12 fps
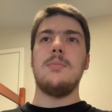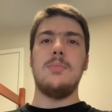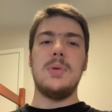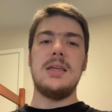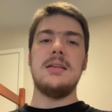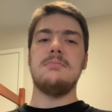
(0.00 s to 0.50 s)

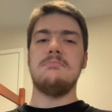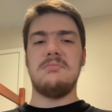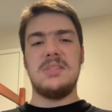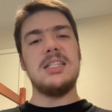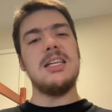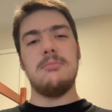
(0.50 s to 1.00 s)
beat
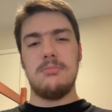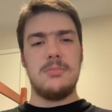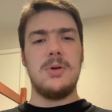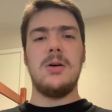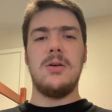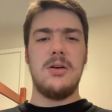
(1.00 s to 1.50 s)
deep
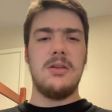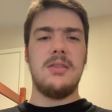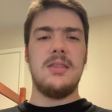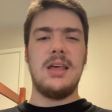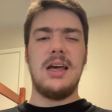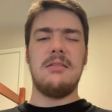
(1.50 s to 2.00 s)

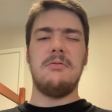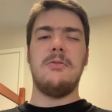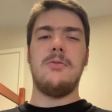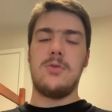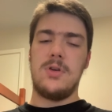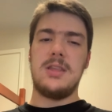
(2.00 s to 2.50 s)
on that
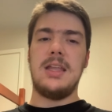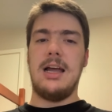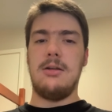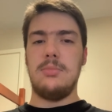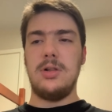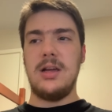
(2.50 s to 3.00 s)
fourth
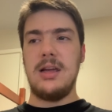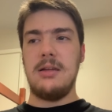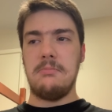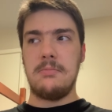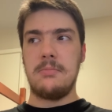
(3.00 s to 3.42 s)
down play.